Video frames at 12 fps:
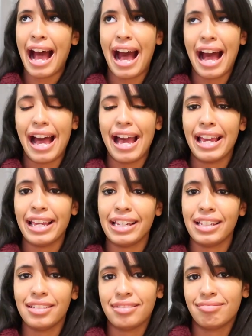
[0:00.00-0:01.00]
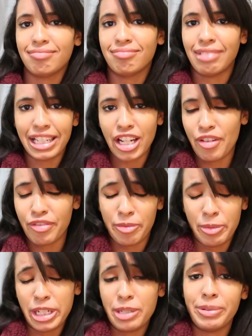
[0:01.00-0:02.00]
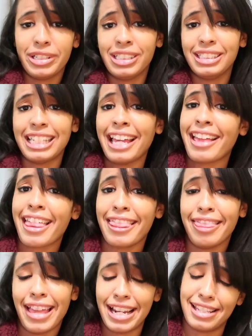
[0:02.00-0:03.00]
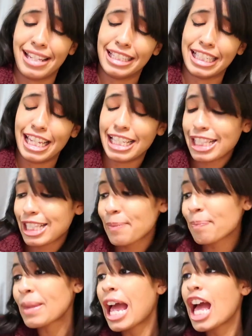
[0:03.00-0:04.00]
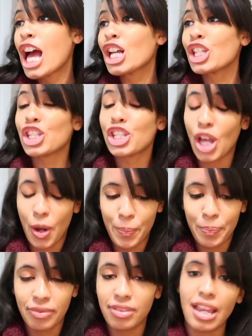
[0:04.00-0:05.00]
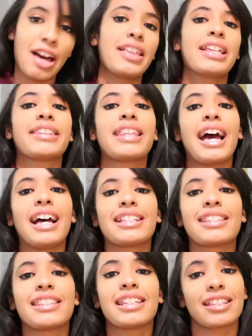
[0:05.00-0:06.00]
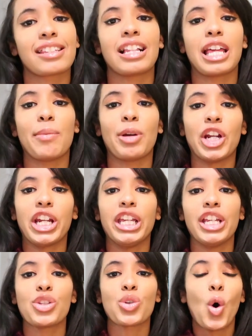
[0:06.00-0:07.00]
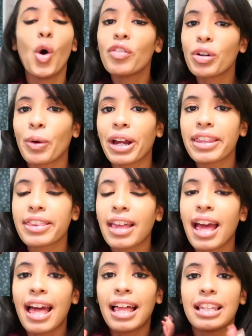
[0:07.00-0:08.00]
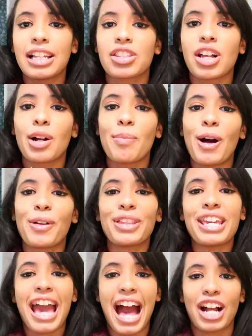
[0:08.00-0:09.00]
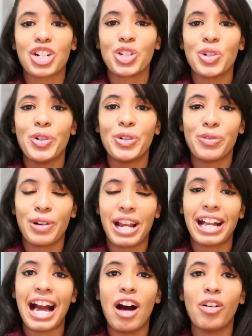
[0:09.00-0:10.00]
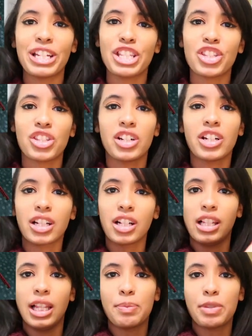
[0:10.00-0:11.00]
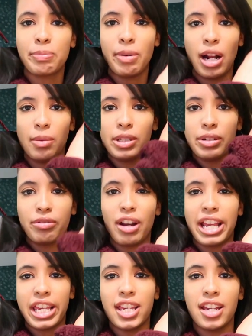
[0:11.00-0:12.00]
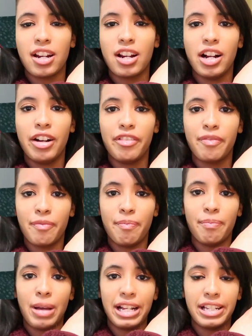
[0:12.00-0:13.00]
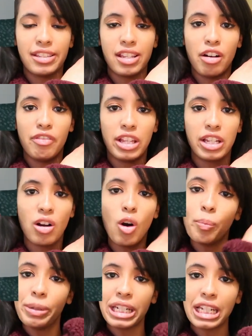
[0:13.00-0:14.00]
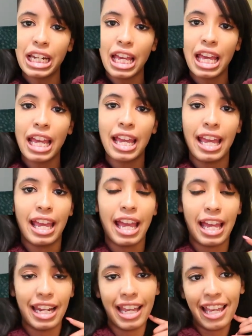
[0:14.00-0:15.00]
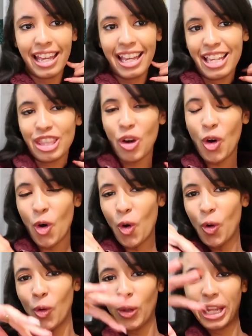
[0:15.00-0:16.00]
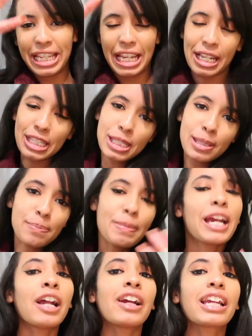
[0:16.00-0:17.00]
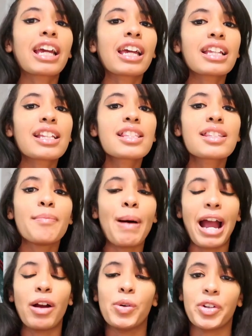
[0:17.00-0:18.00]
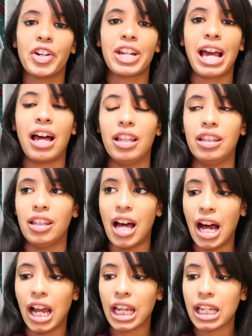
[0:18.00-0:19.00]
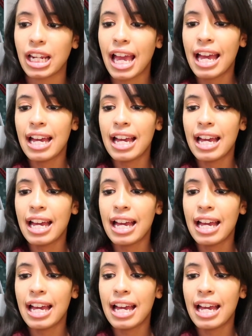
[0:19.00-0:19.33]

I like come for money because that is not the case so now that that disclaimer is over with, let's talk about the actual ring. I'll insert clips probably right here of myself like opening it and the whole like experience by ordering it online.